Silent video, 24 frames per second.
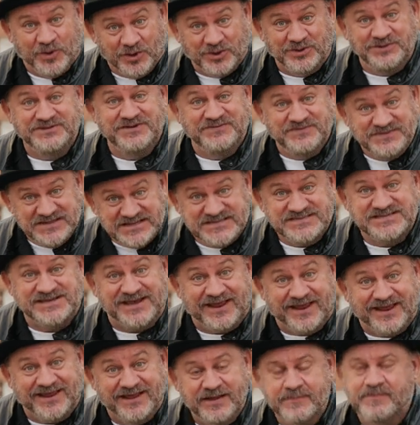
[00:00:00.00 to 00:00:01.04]
world of
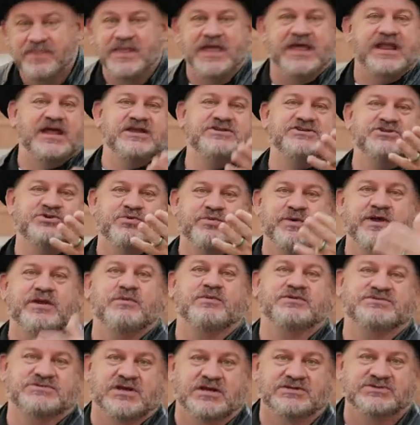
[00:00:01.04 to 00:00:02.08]
Disney. And I just
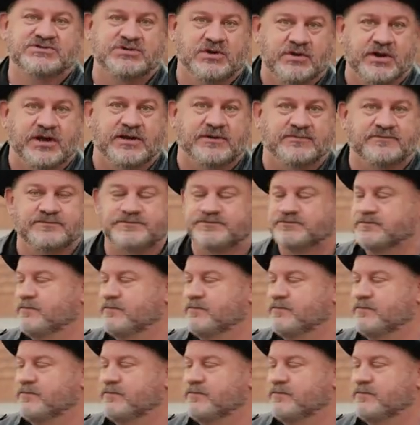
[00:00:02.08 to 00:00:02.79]
read what's on screen.